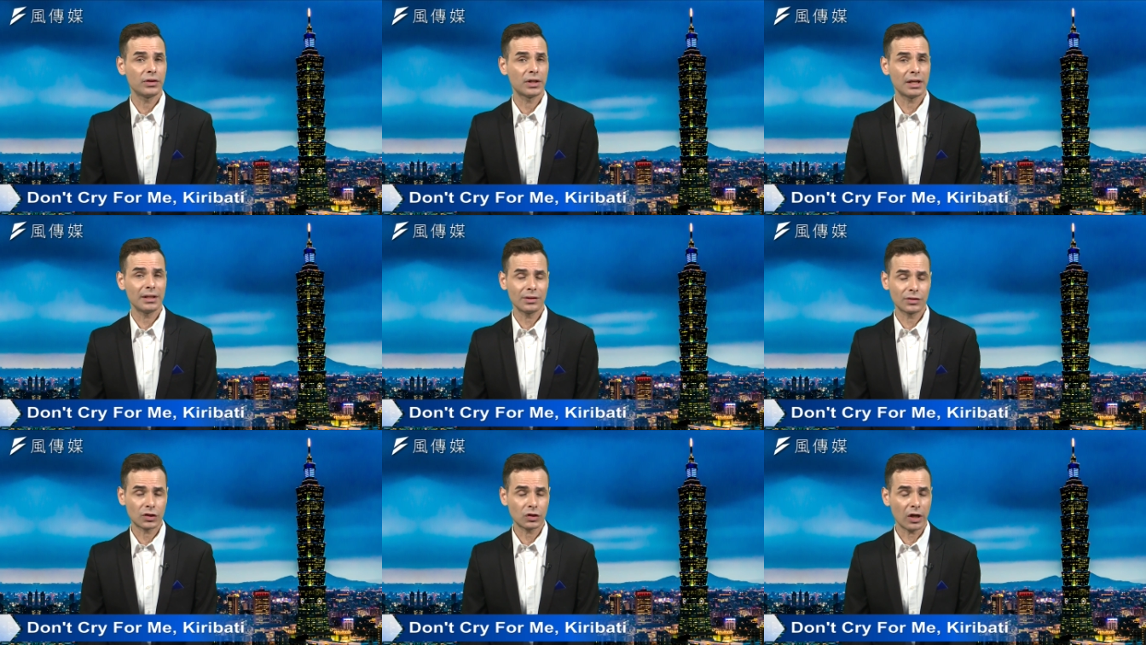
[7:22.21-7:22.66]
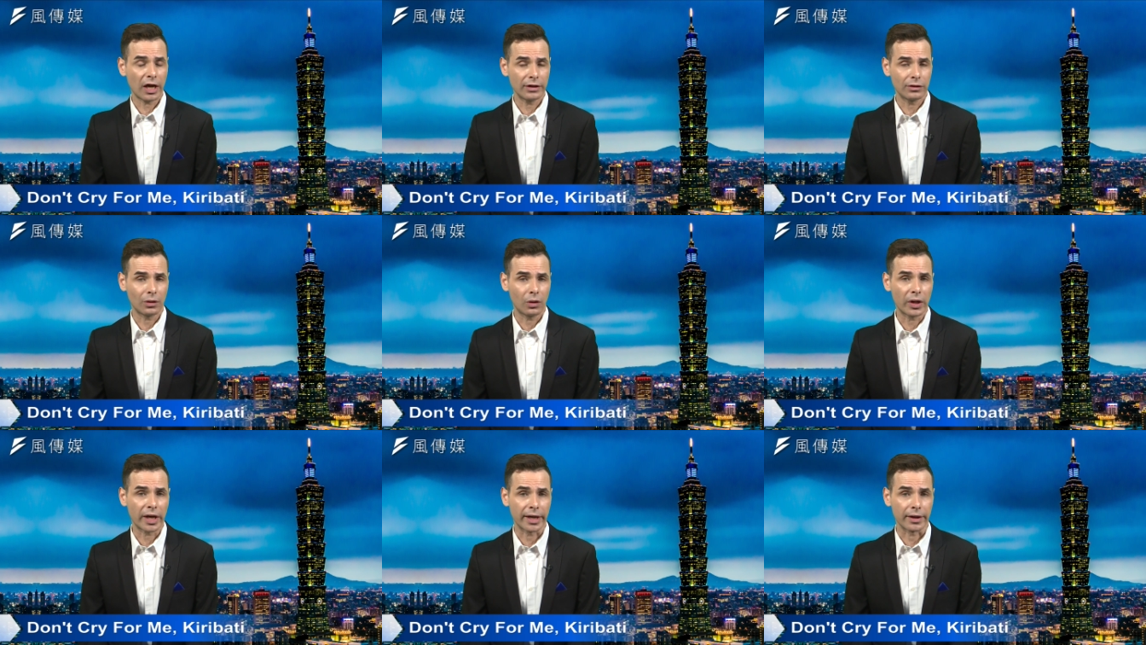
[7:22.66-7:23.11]
They didn't sign
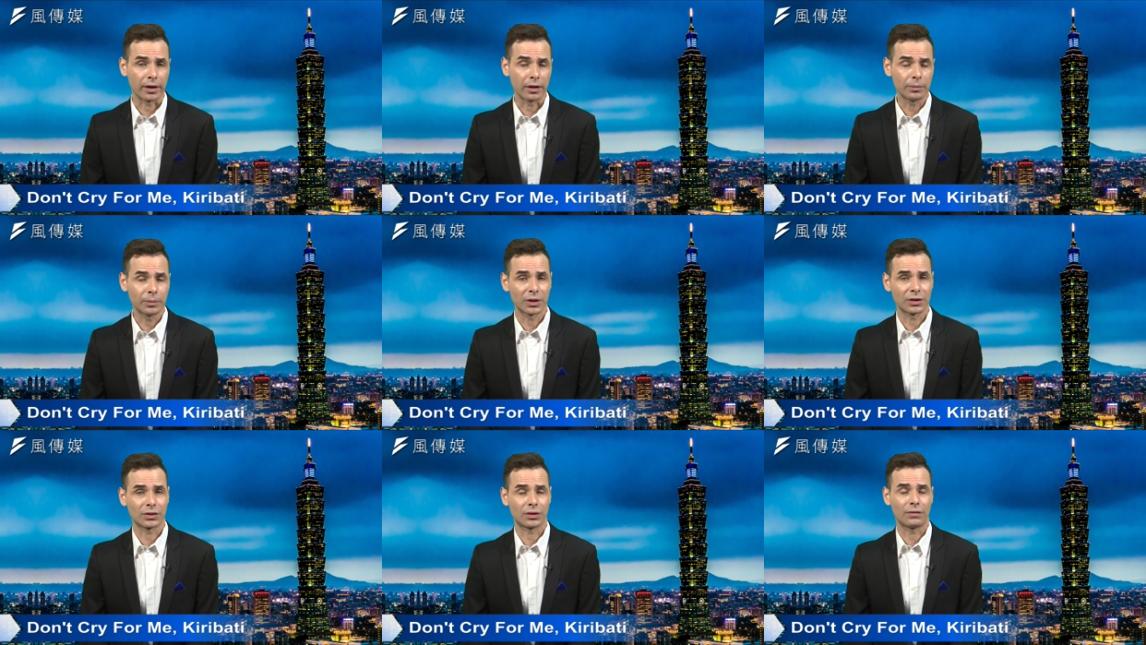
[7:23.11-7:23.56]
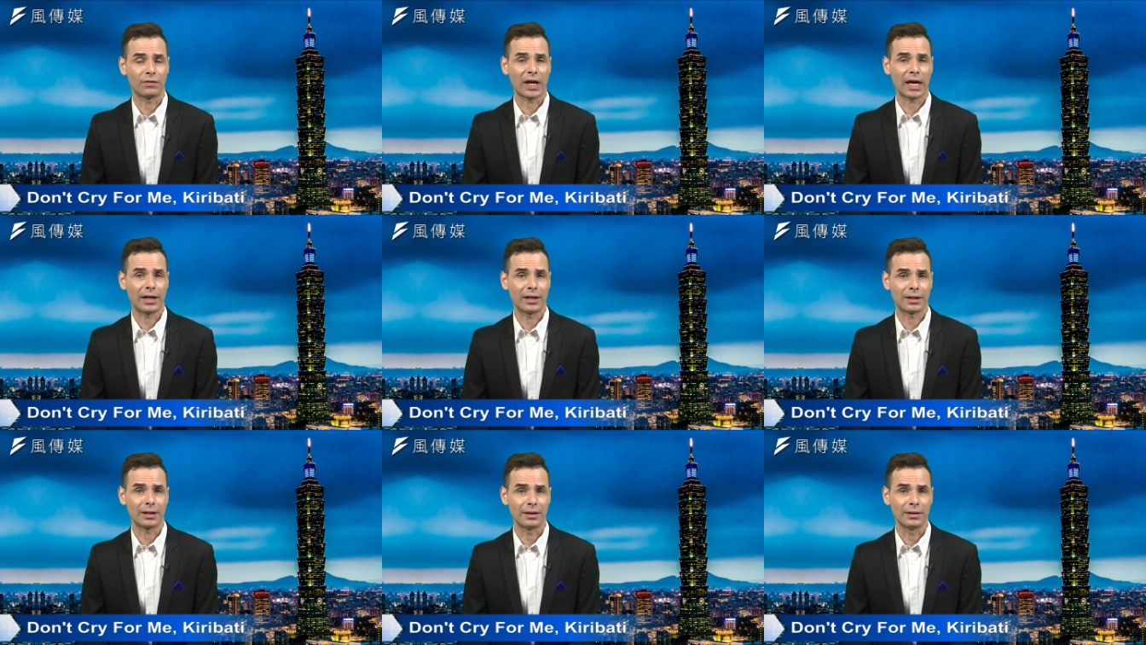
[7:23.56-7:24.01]
the letter because the
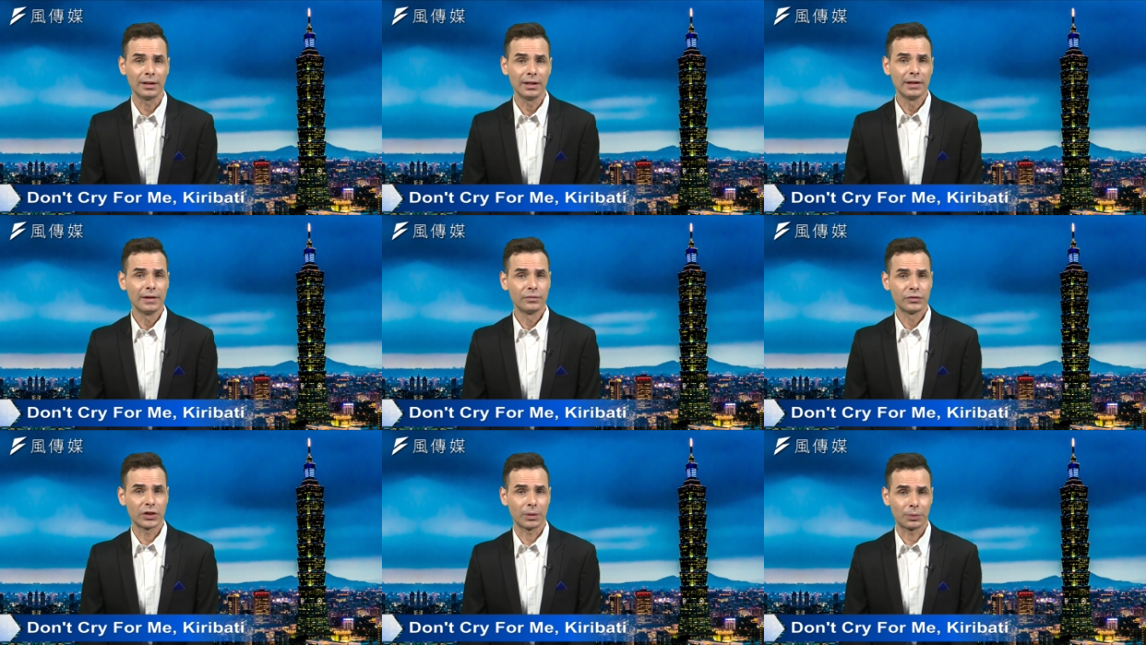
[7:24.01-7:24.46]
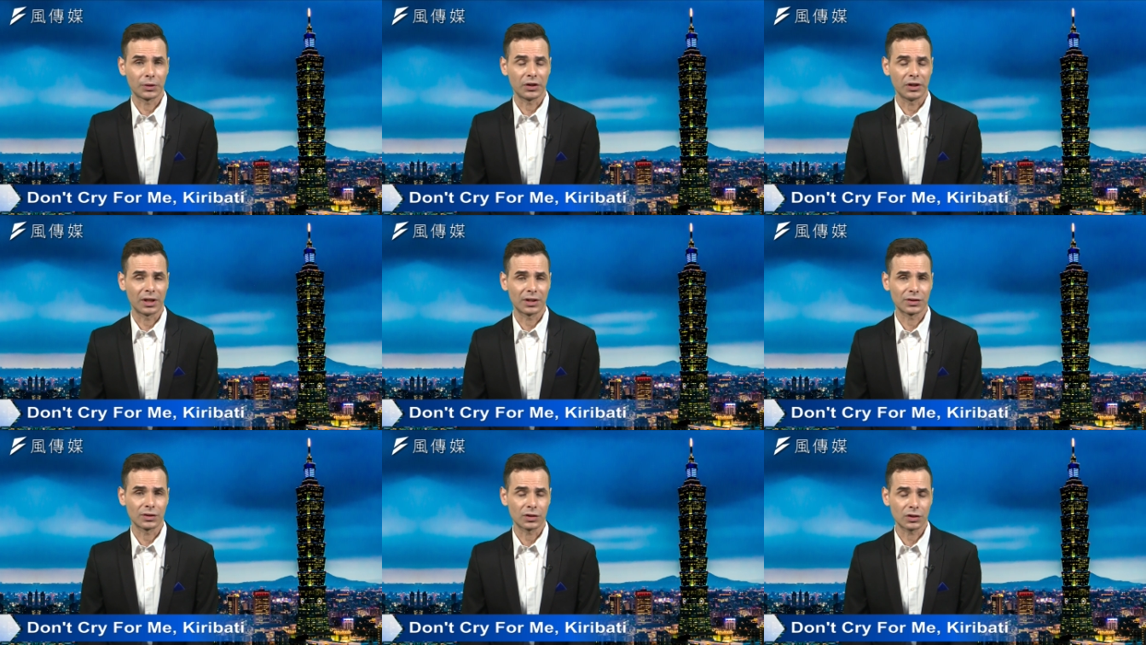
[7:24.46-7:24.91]
Vatican typically
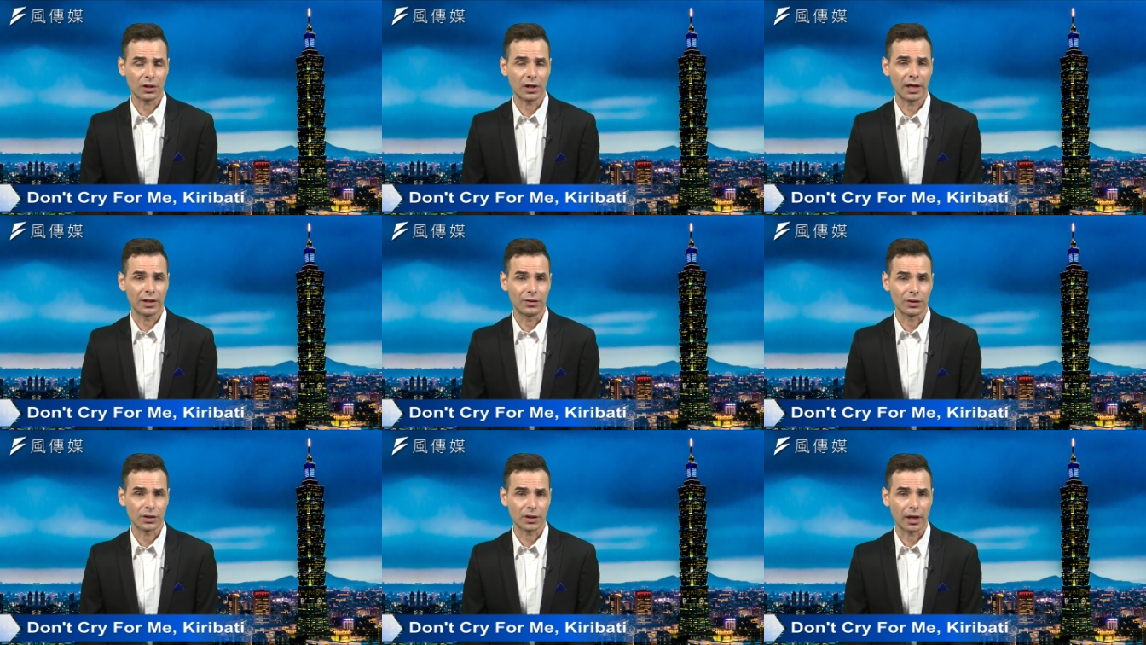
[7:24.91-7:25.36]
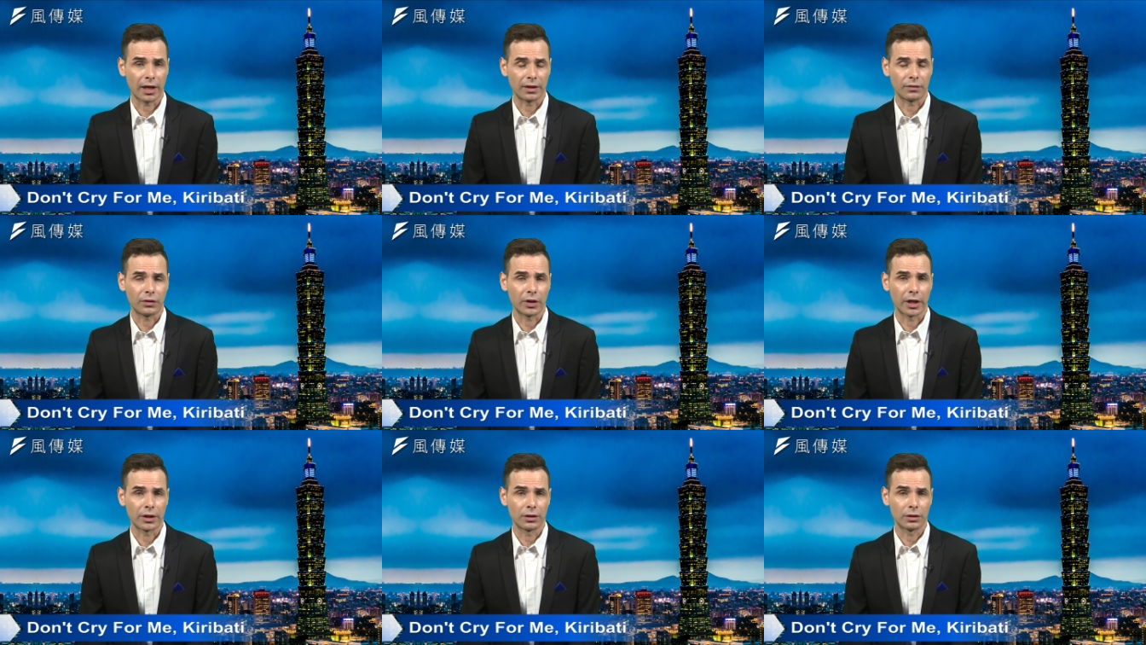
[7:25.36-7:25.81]
doesn't sign this kind of
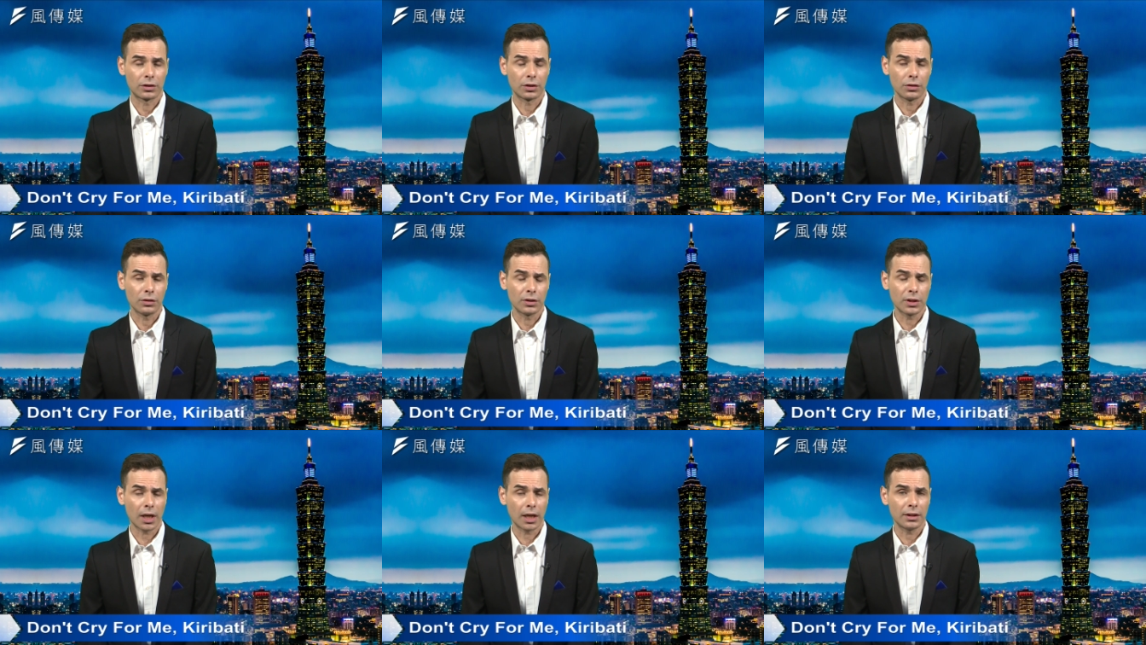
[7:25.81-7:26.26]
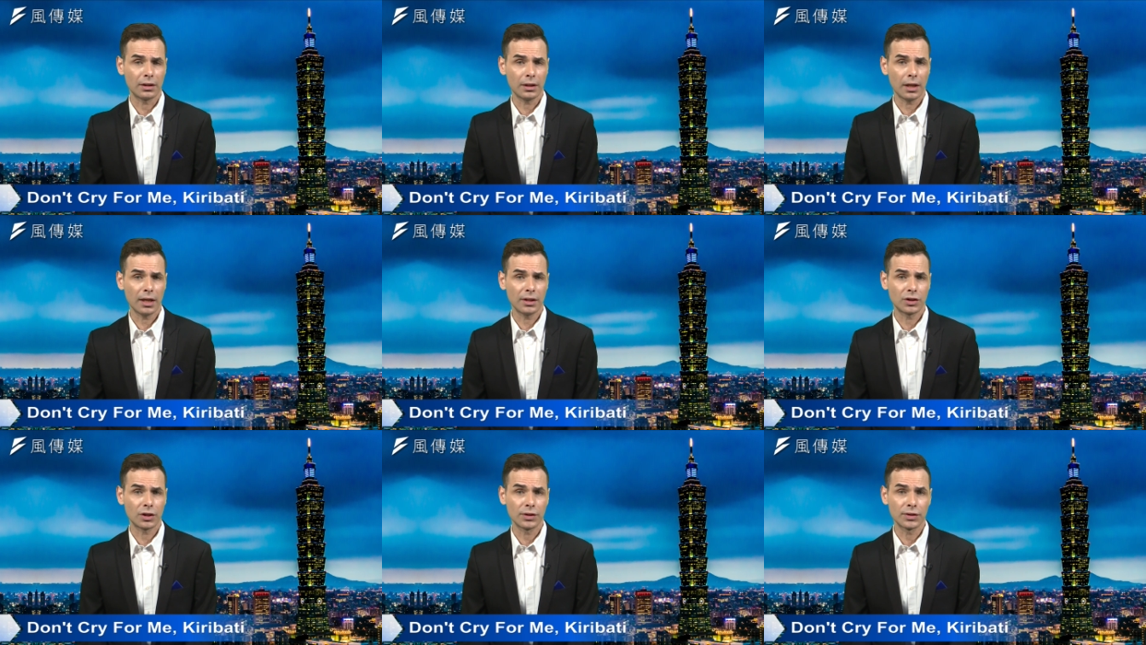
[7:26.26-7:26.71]
letter to the United
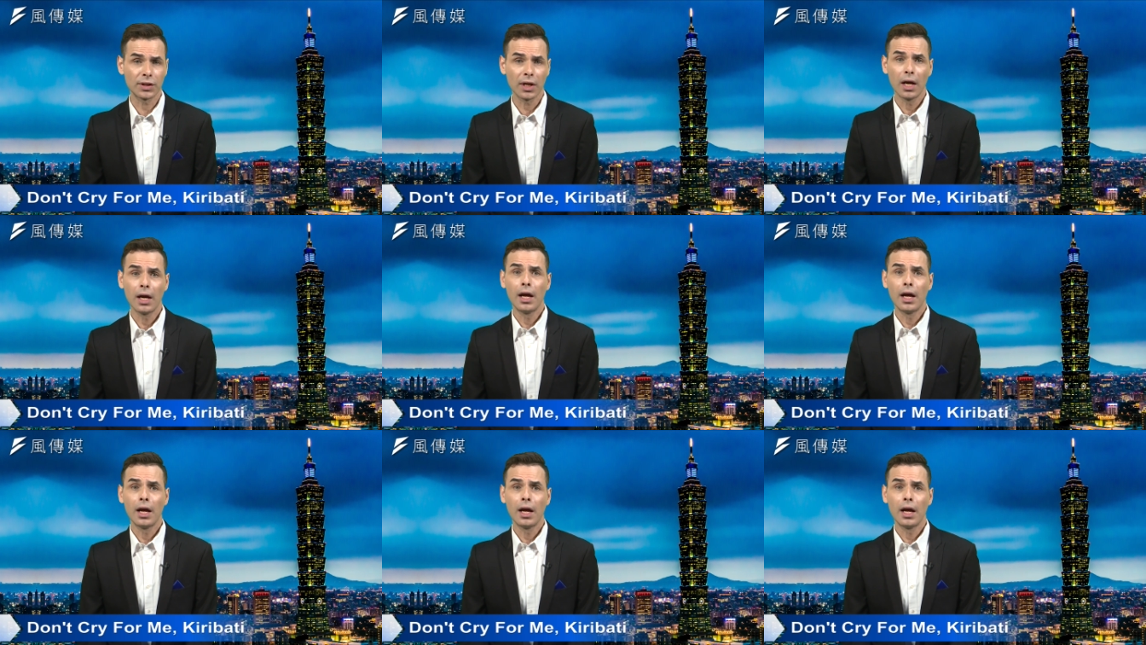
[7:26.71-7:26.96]
Nations.